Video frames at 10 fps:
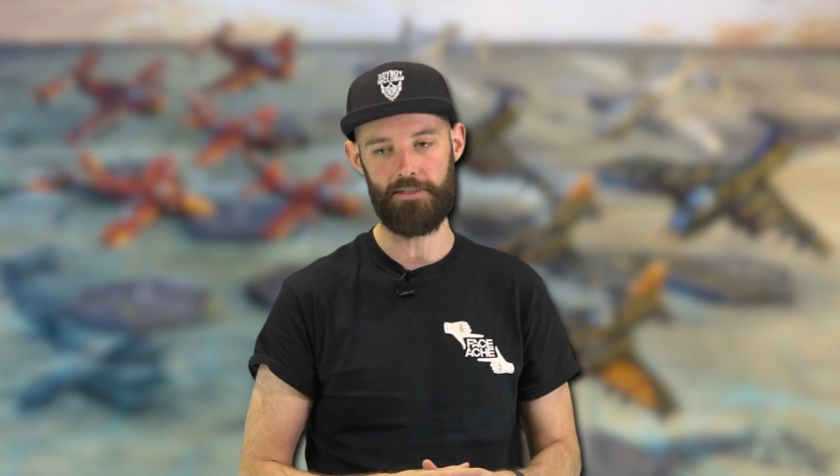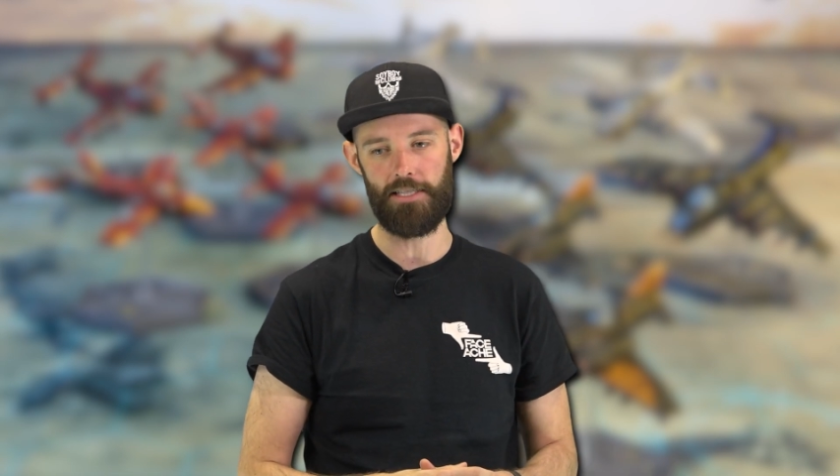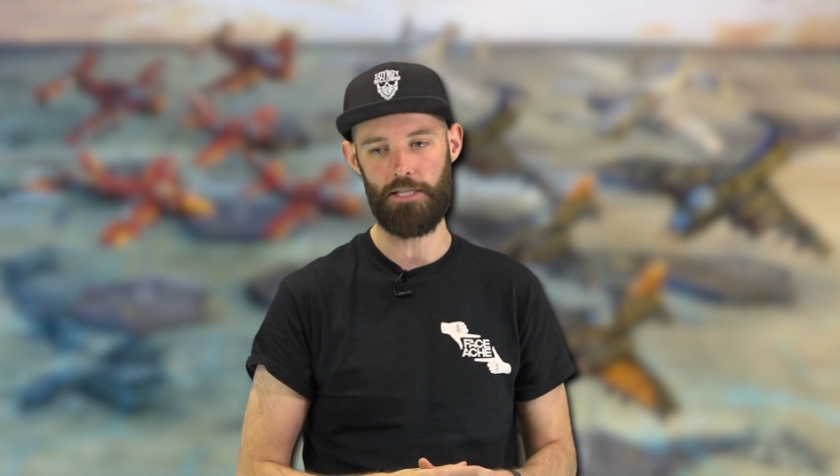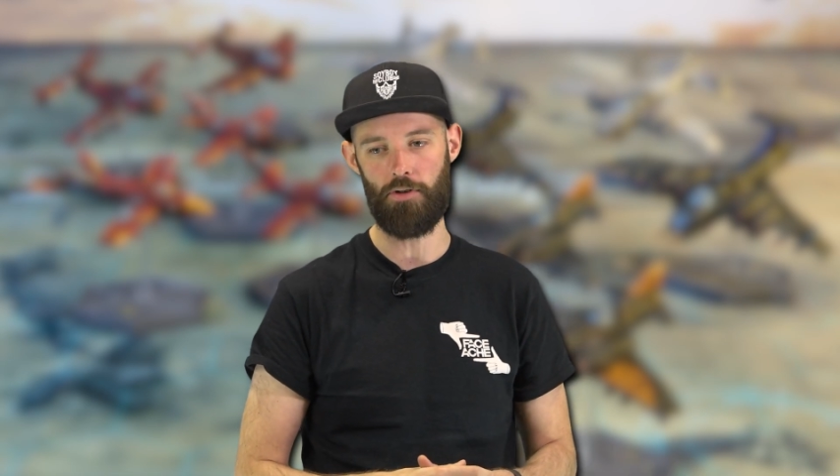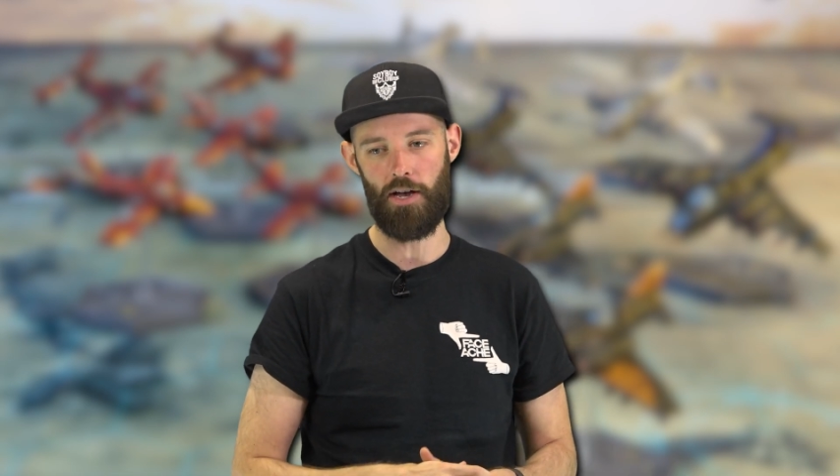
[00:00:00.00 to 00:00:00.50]
and
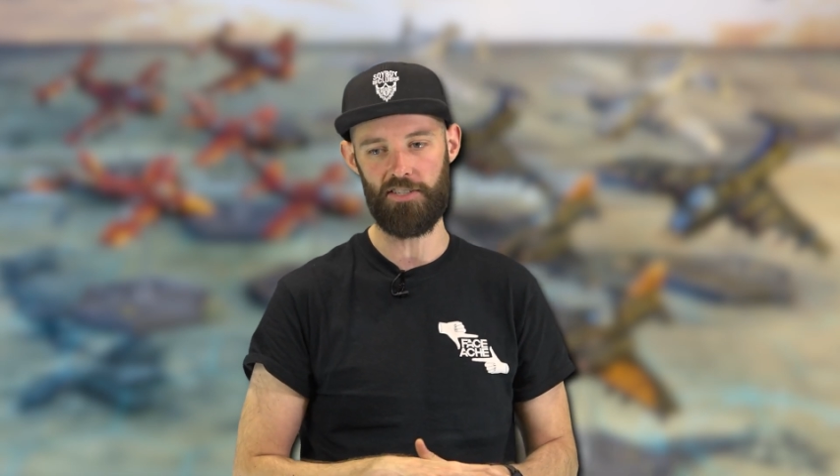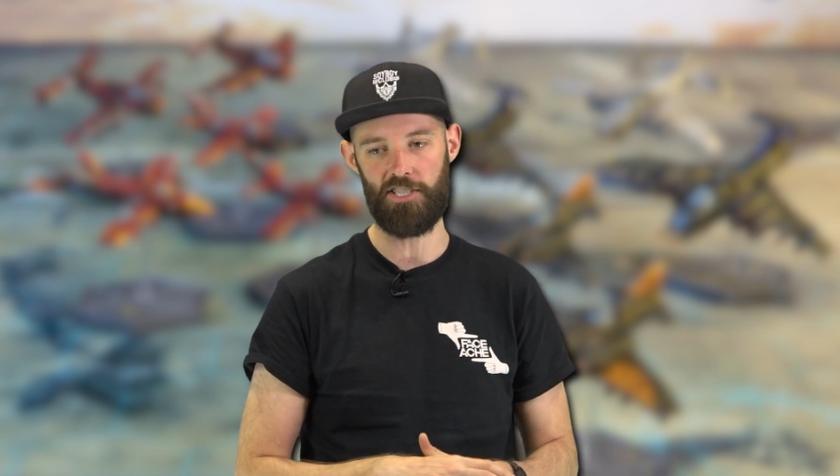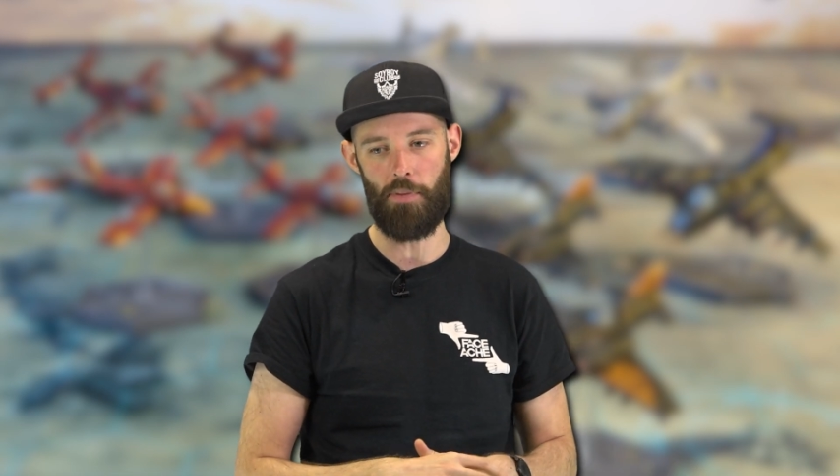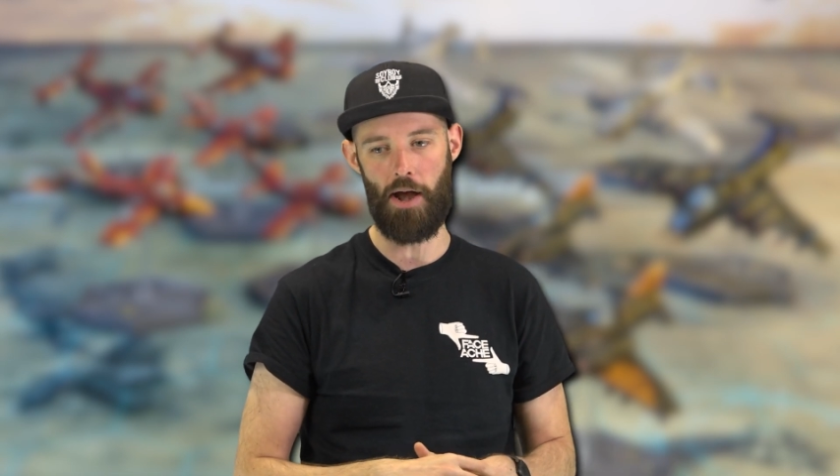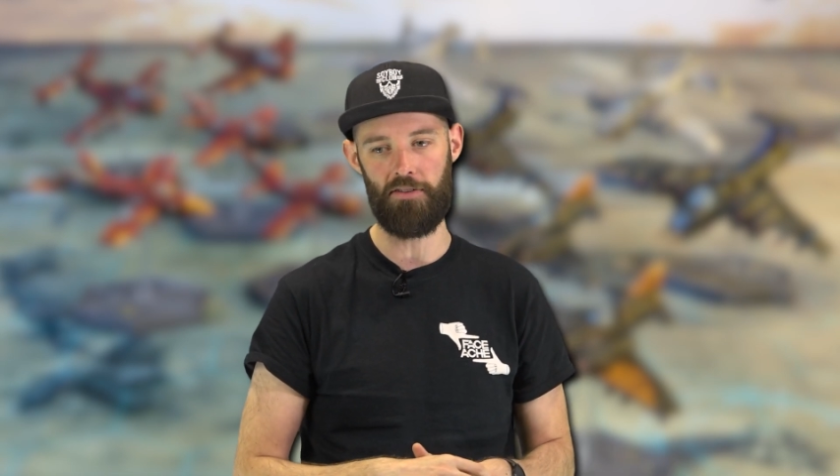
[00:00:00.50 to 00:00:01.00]
then you curse
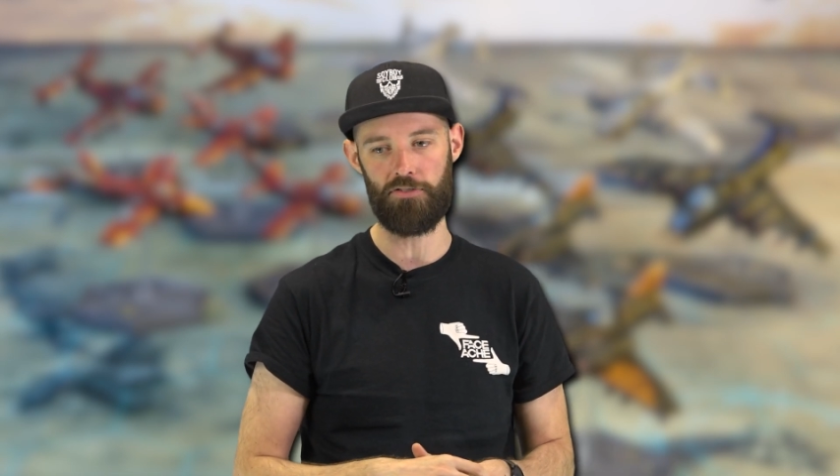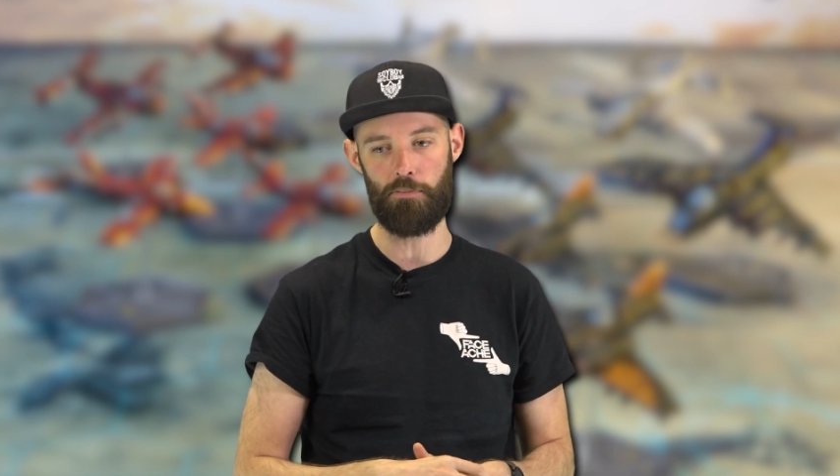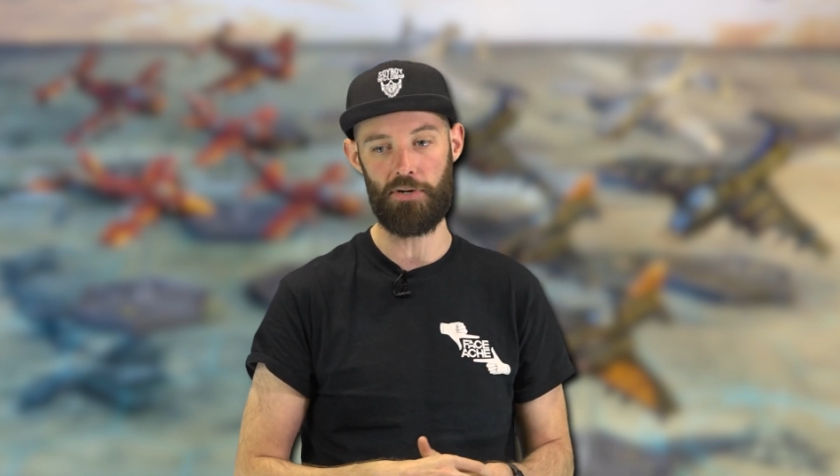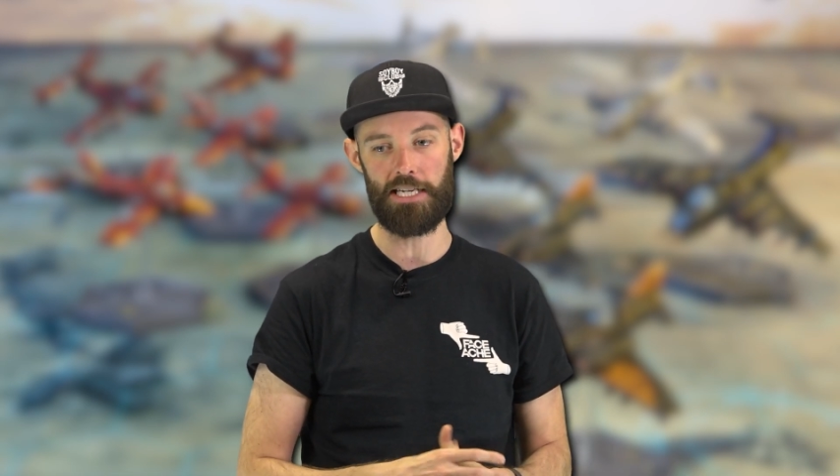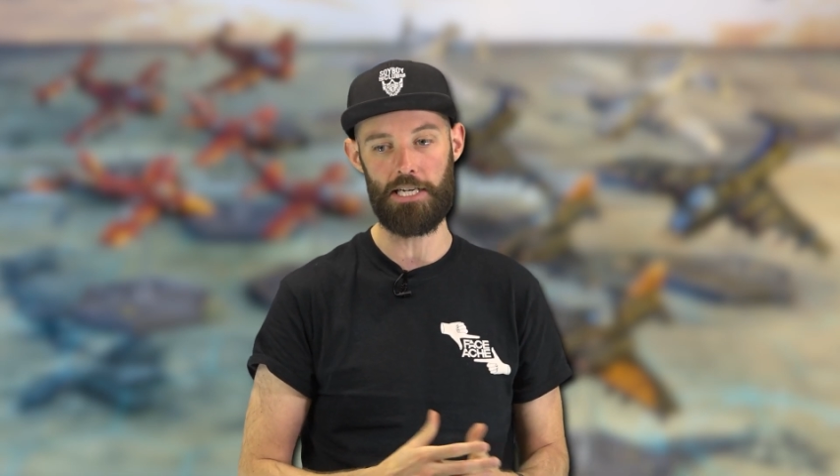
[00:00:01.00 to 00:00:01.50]
your parents for
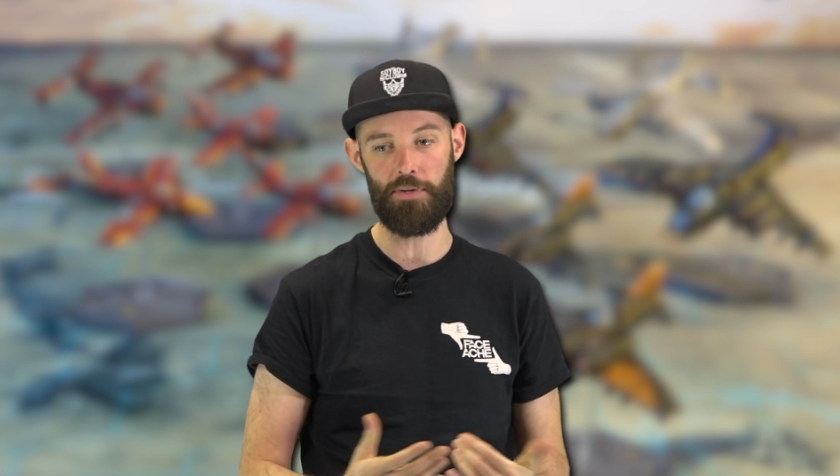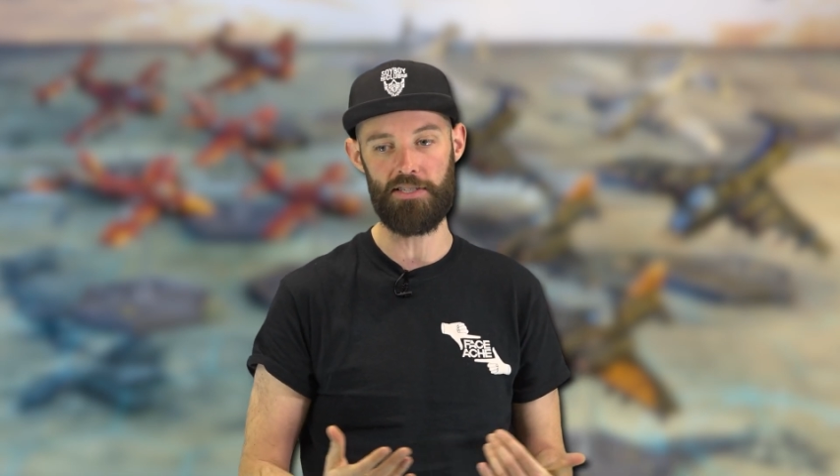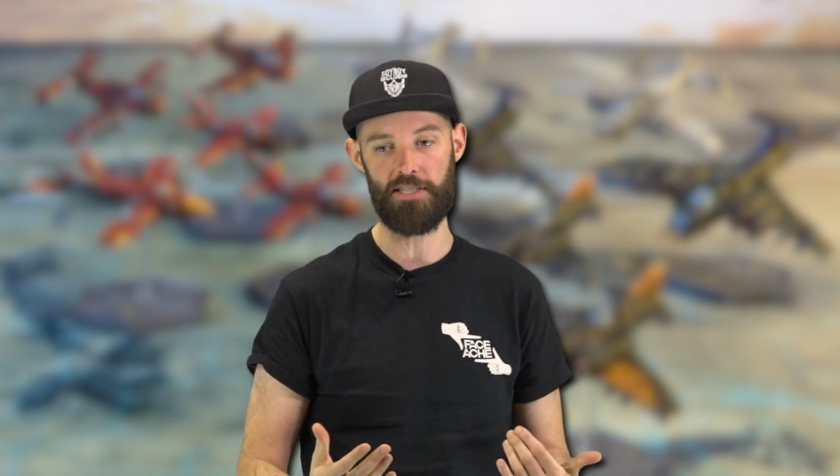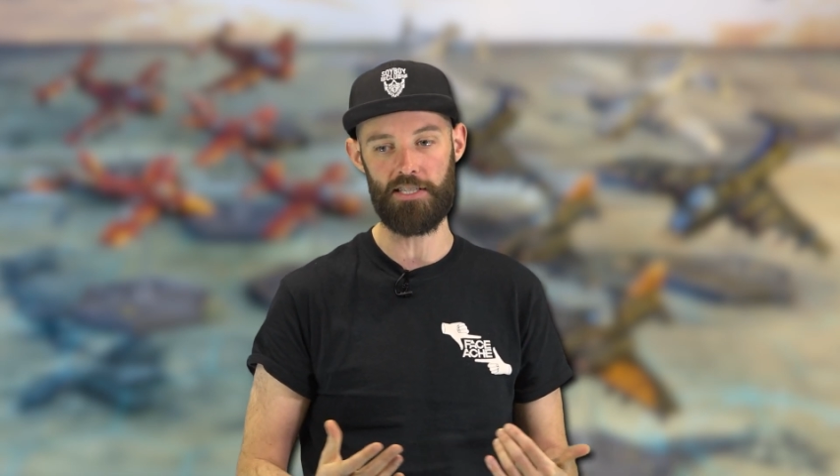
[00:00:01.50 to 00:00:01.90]
bringing you into